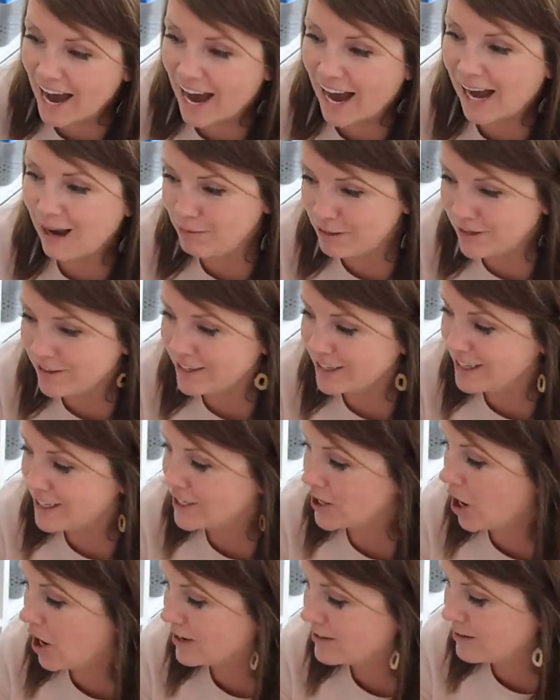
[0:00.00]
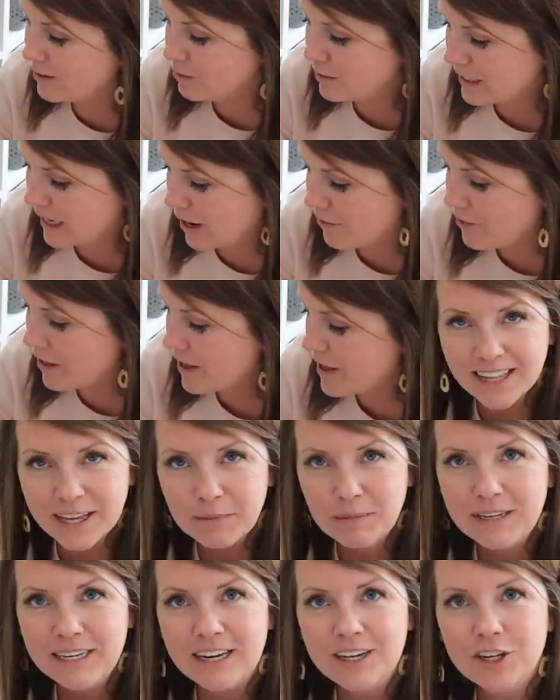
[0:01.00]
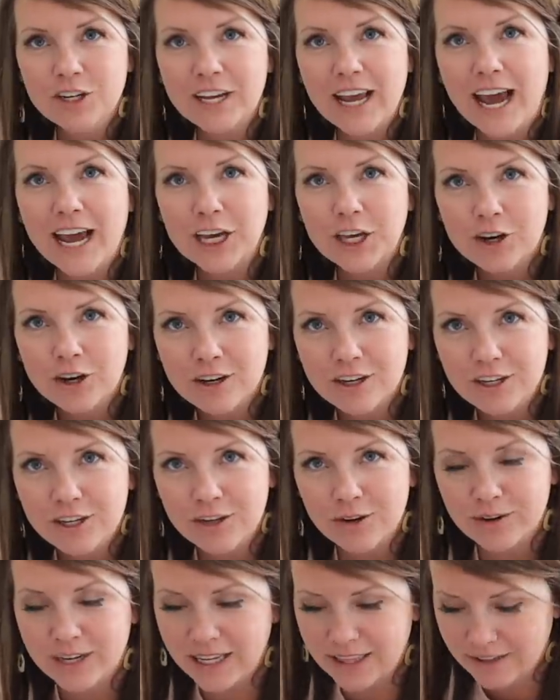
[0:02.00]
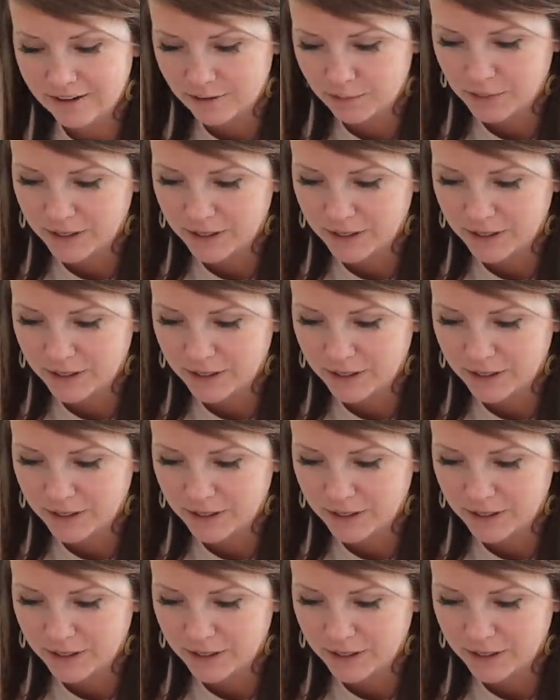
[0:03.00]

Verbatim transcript: I'm just gonna toss some stuff. Like, potentially I could donate this,